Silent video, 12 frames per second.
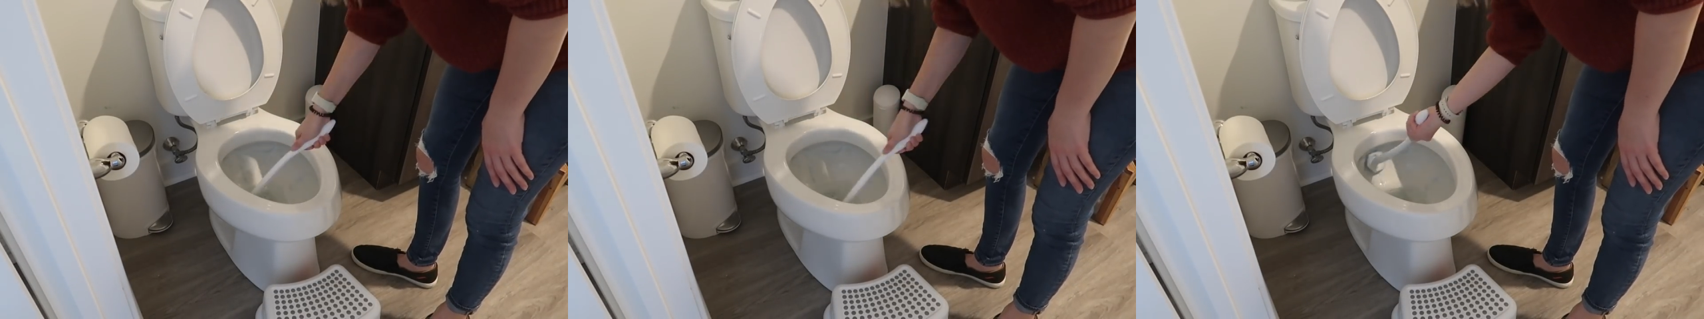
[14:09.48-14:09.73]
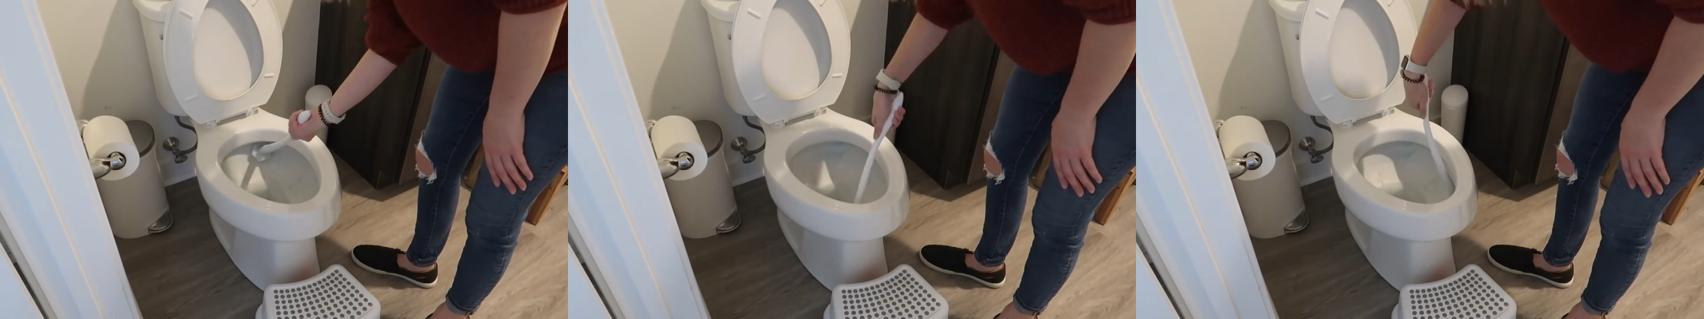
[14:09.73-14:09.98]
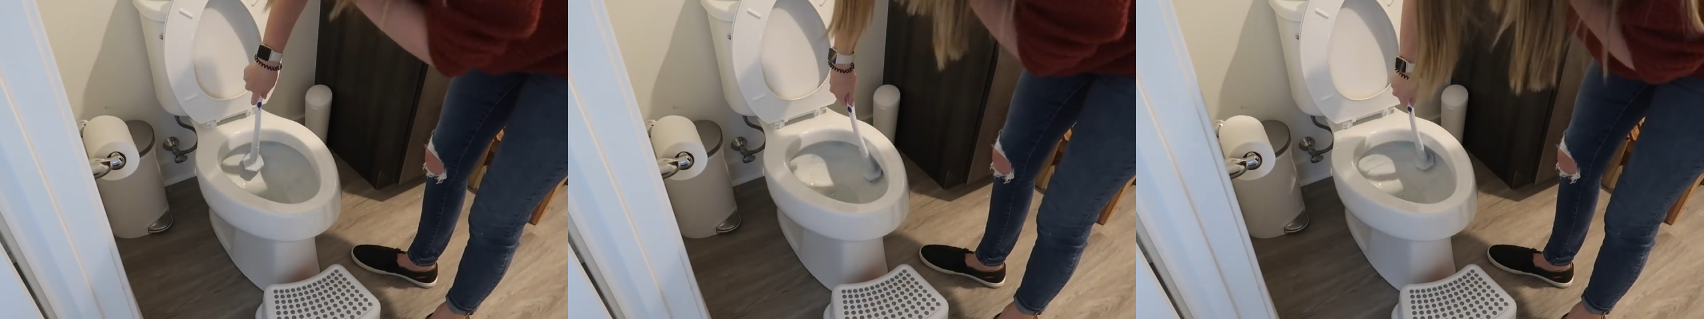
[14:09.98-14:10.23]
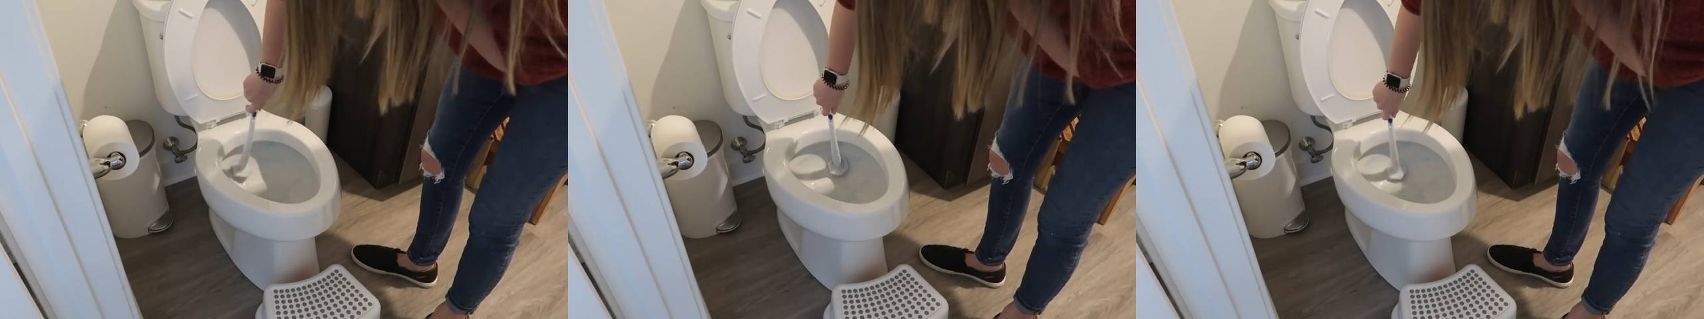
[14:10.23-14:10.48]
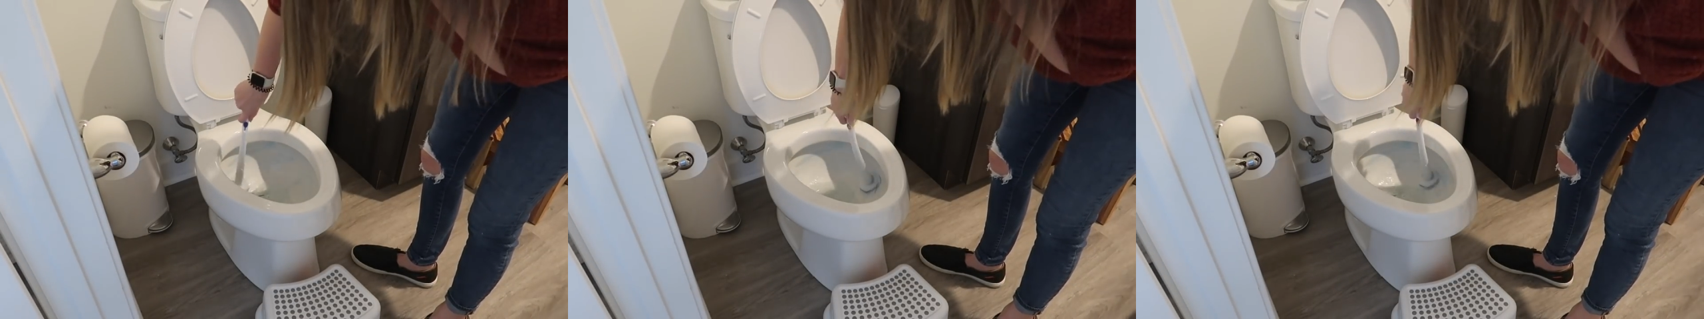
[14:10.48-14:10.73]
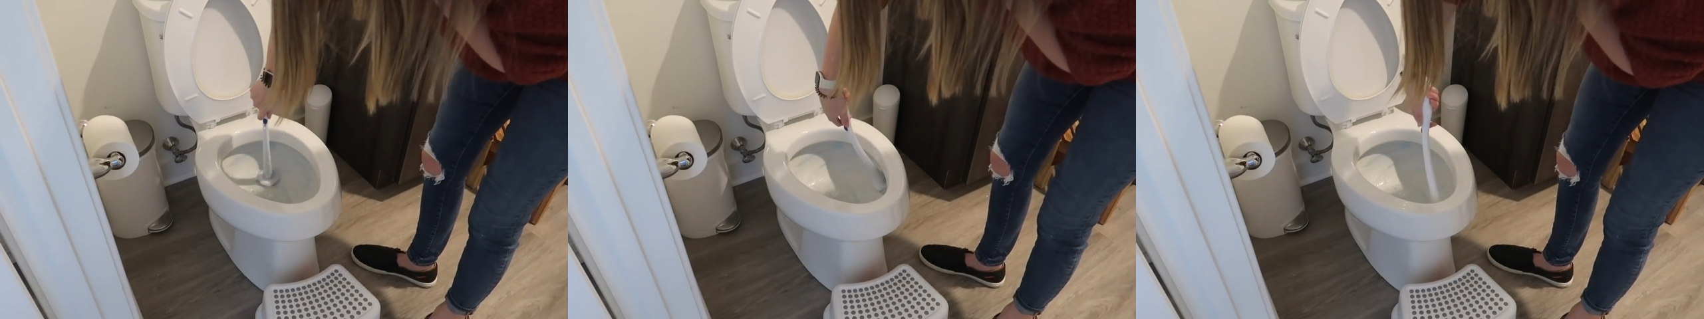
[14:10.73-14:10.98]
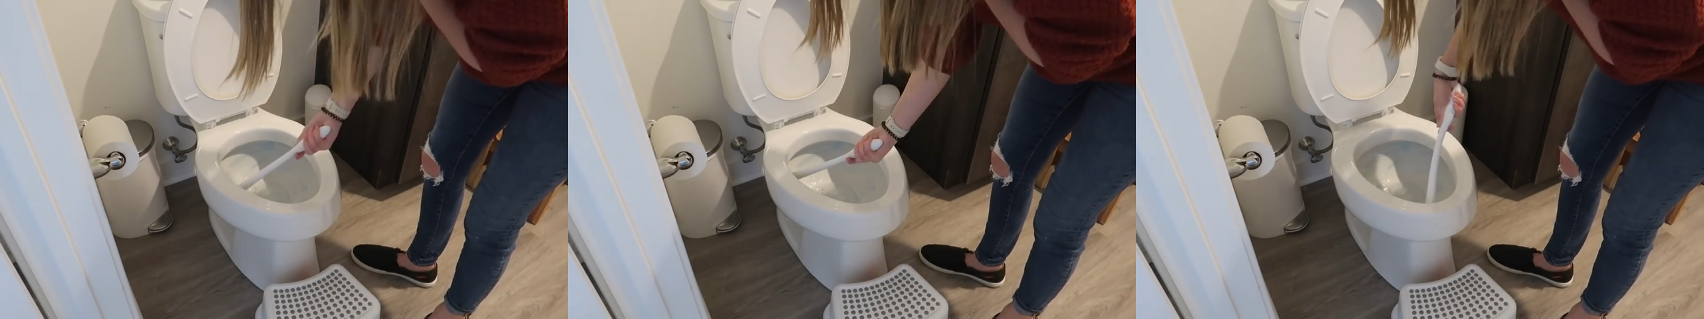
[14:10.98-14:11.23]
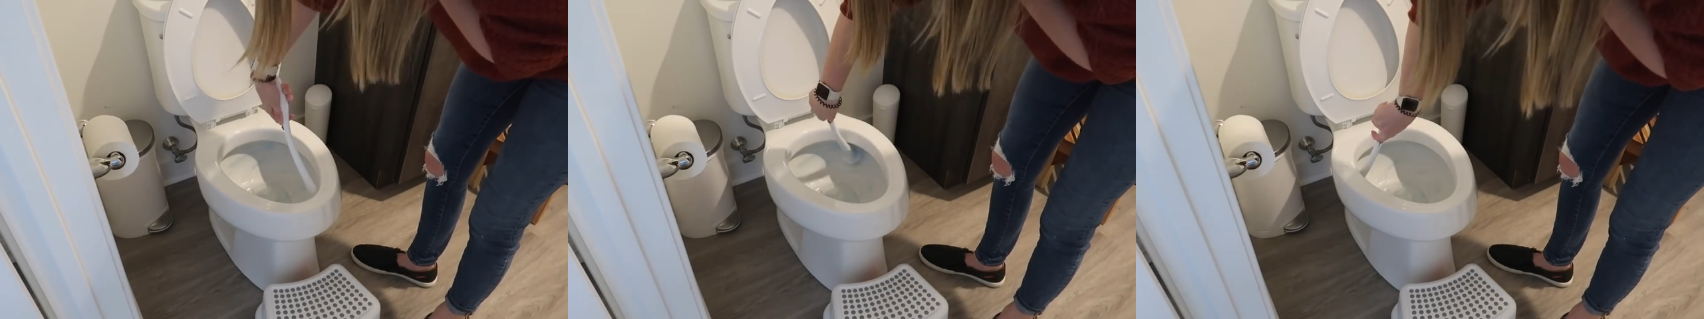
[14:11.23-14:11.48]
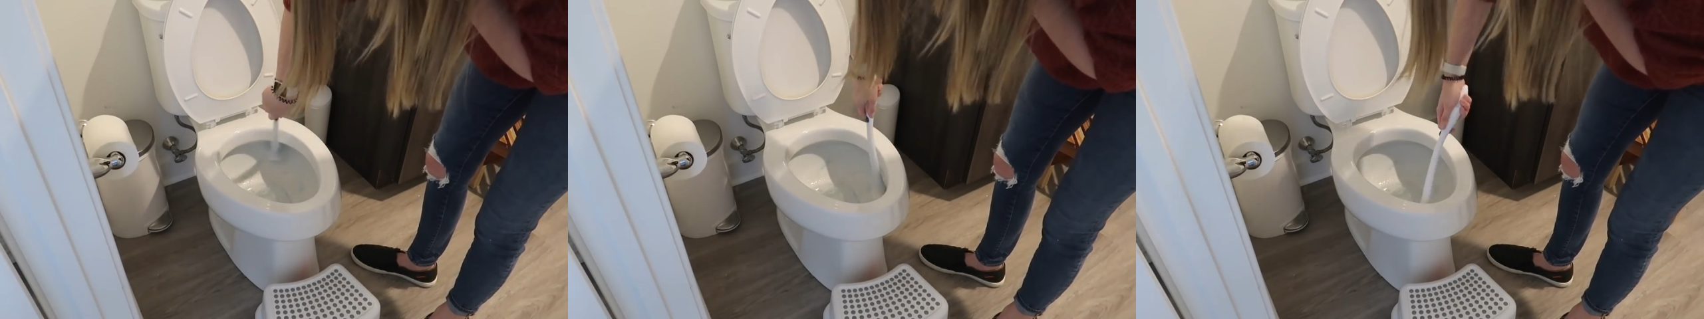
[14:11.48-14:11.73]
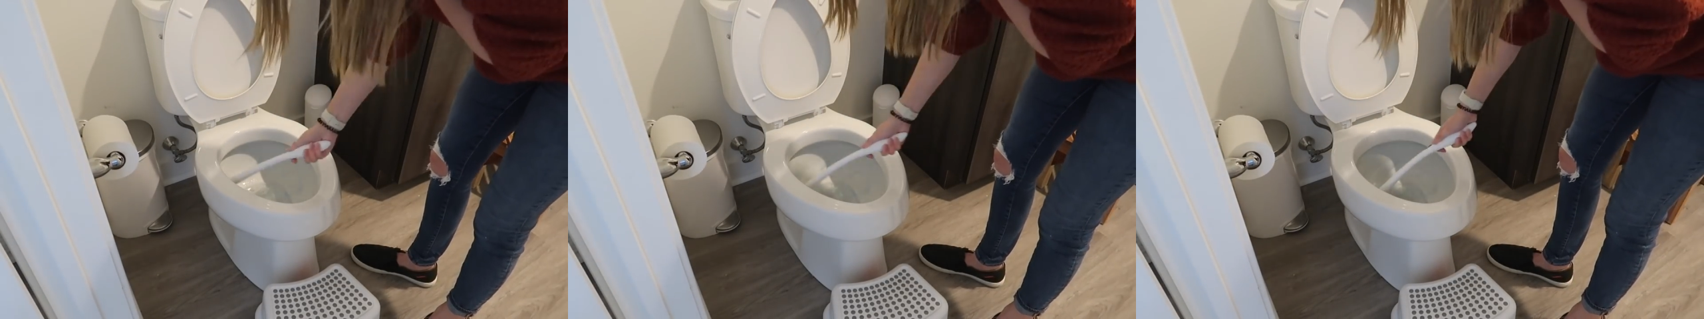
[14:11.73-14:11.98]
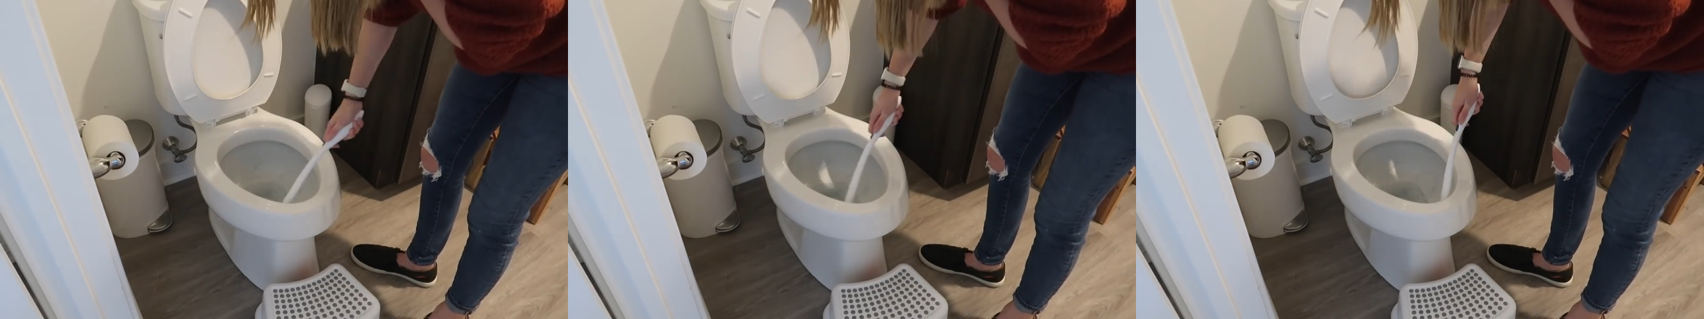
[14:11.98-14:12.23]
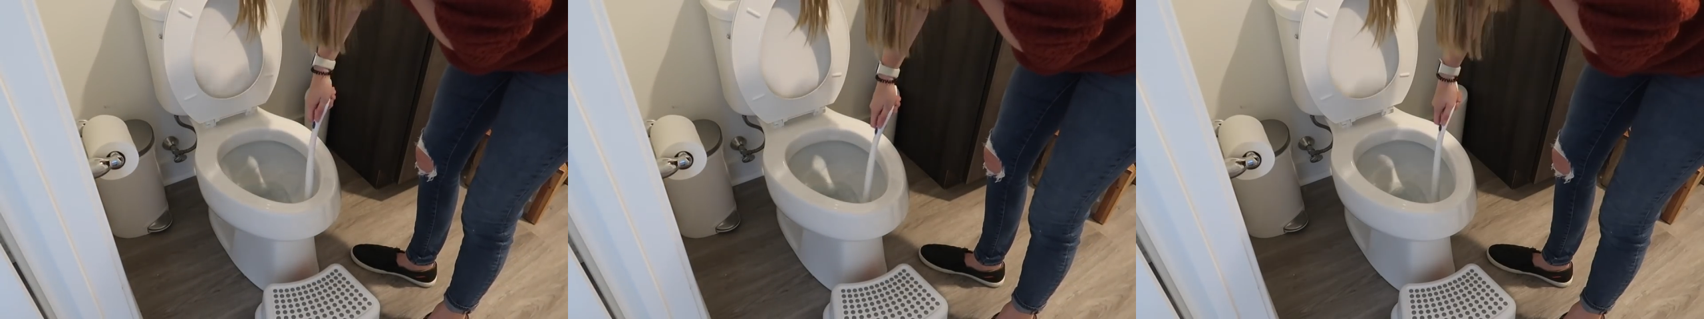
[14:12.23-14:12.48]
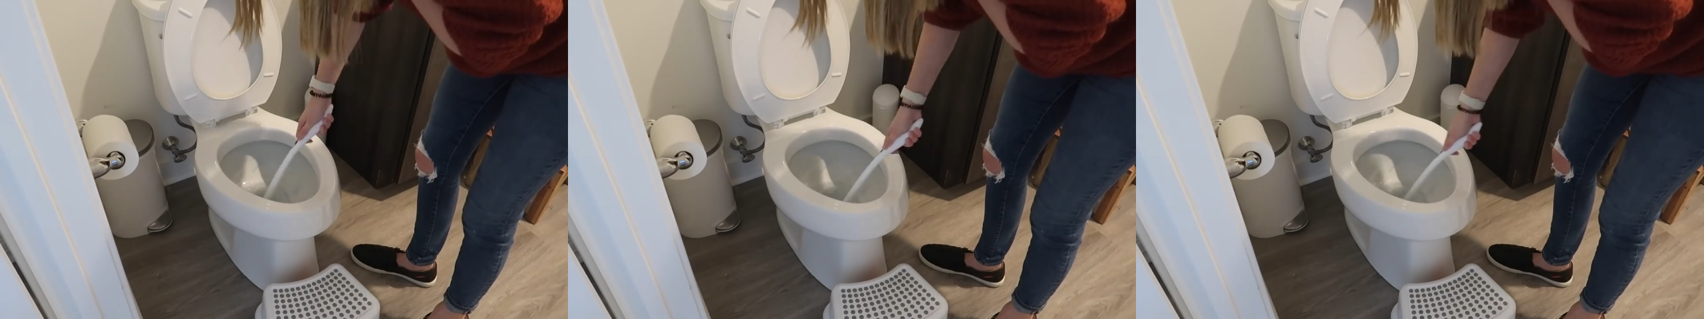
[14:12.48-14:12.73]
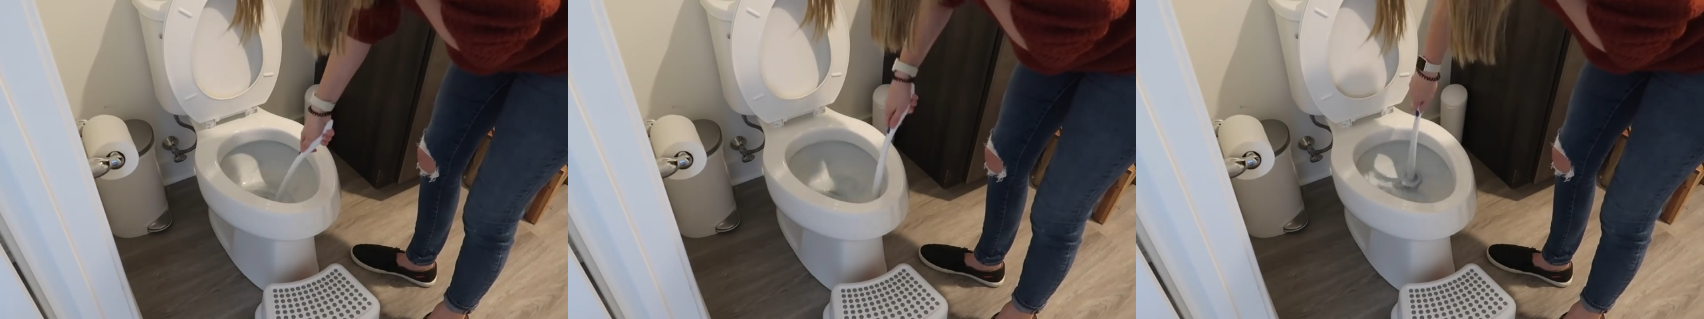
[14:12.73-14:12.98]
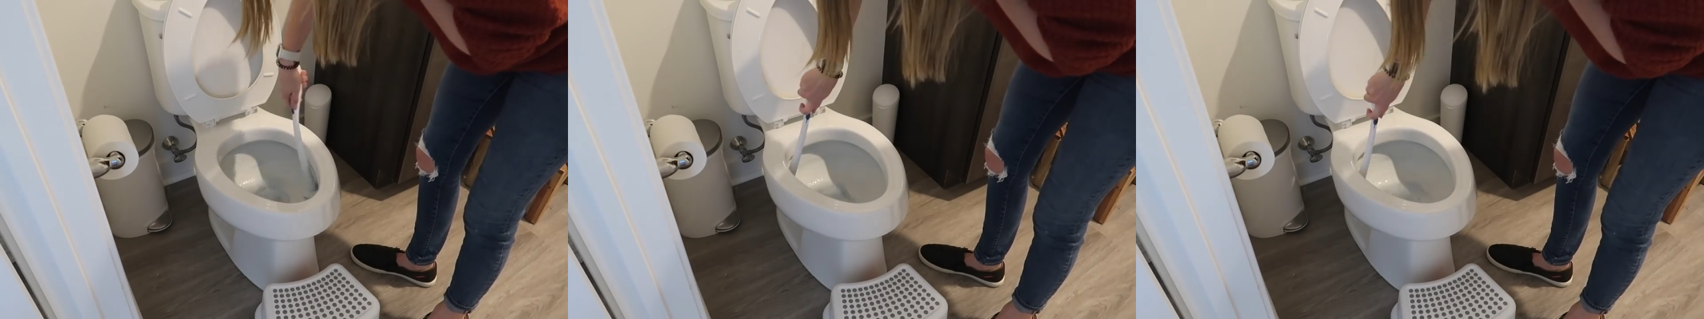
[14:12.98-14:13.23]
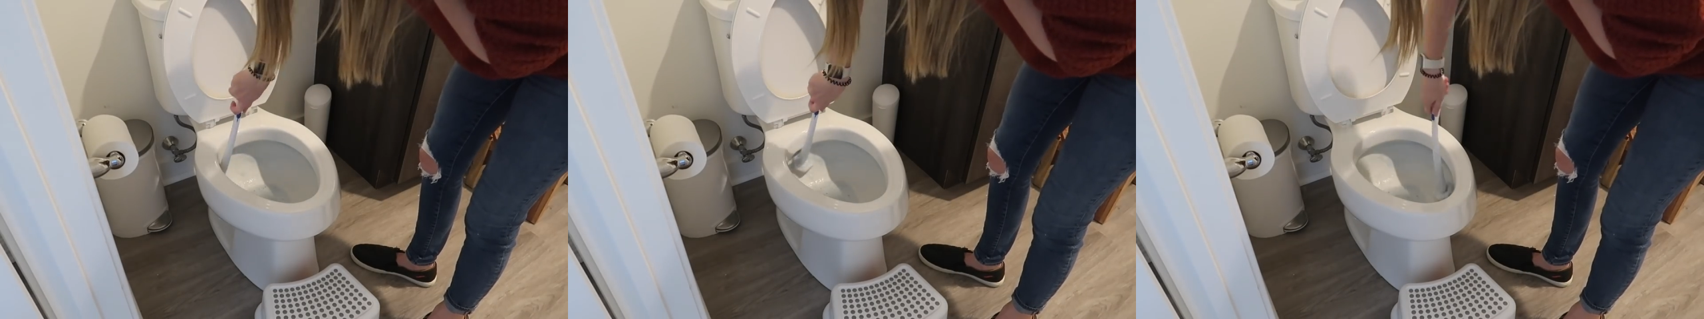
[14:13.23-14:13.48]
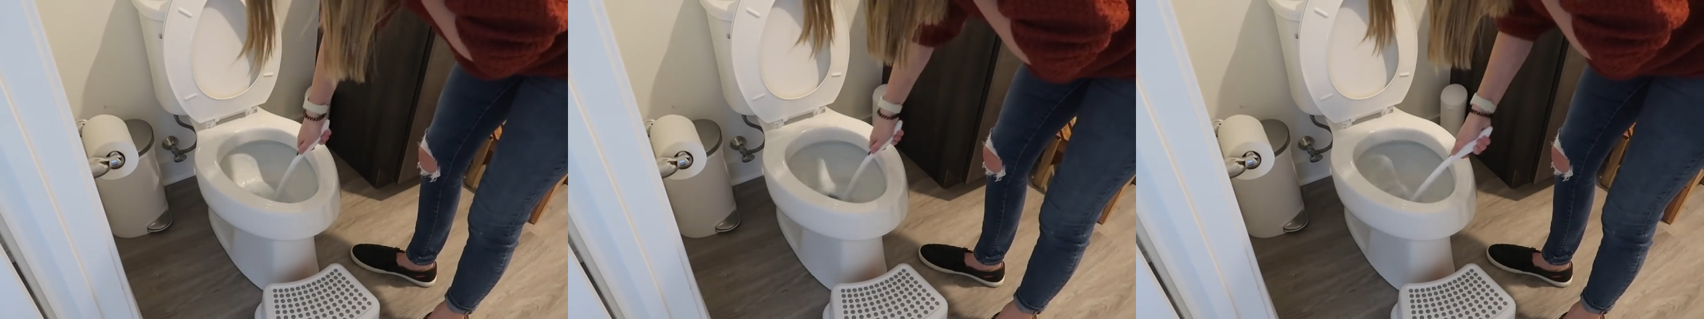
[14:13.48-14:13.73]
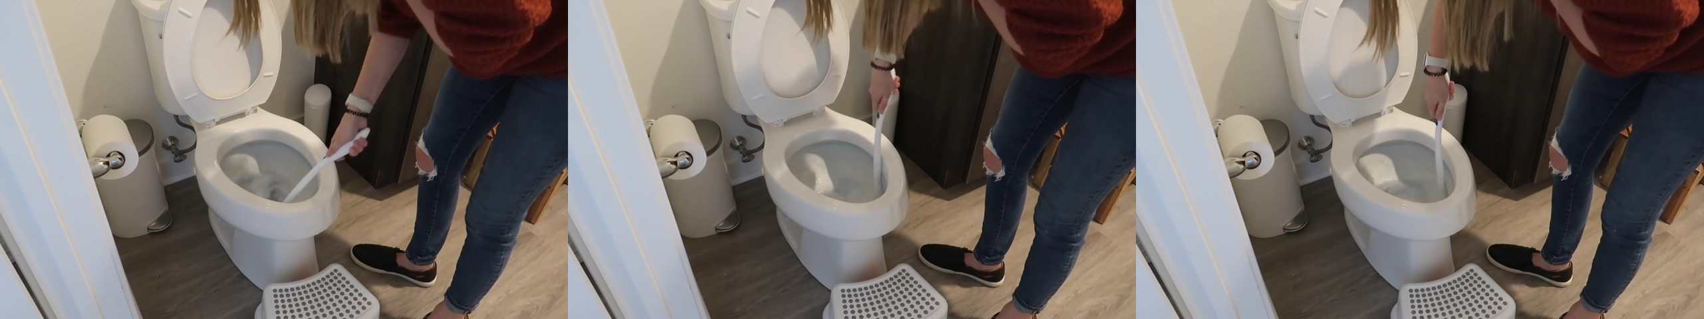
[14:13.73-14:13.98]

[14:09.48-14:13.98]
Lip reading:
[unreadable: no face in view]